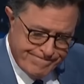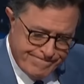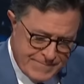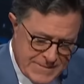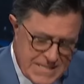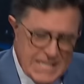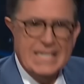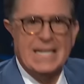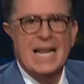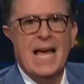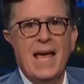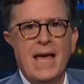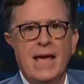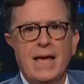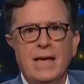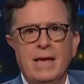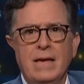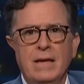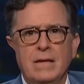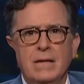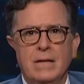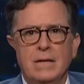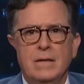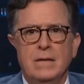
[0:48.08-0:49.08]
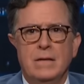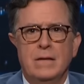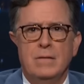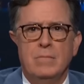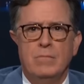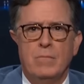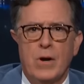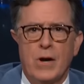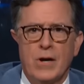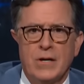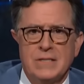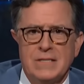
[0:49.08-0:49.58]
today
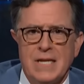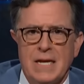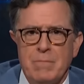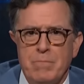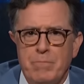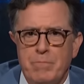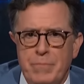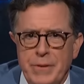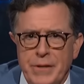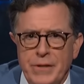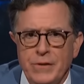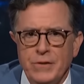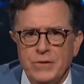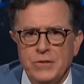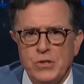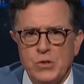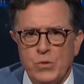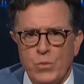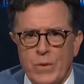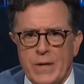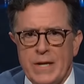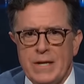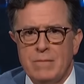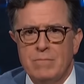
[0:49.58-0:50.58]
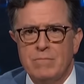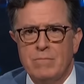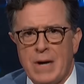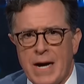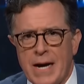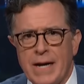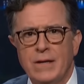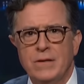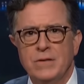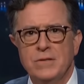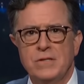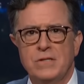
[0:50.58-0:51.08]
marks a bittersweet
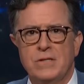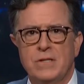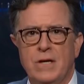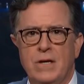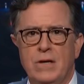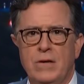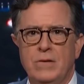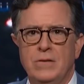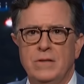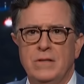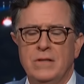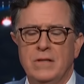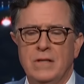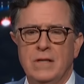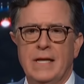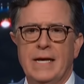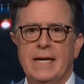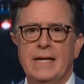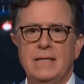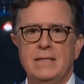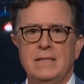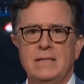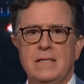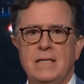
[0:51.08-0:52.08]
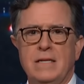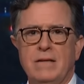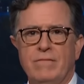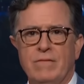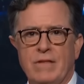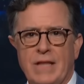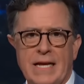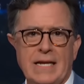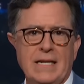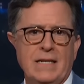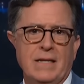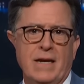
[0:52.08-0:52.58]
milestone in the legacy of
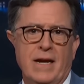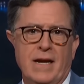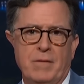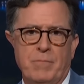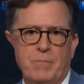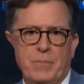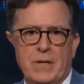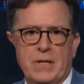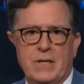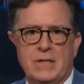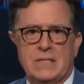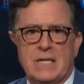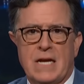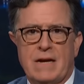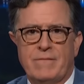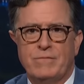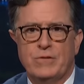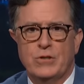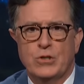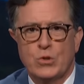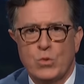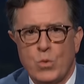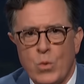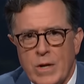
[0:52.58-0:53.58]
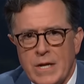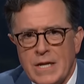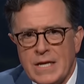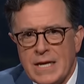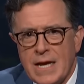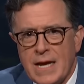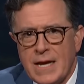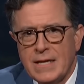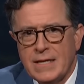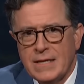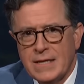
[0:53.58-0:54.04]
late night because after 28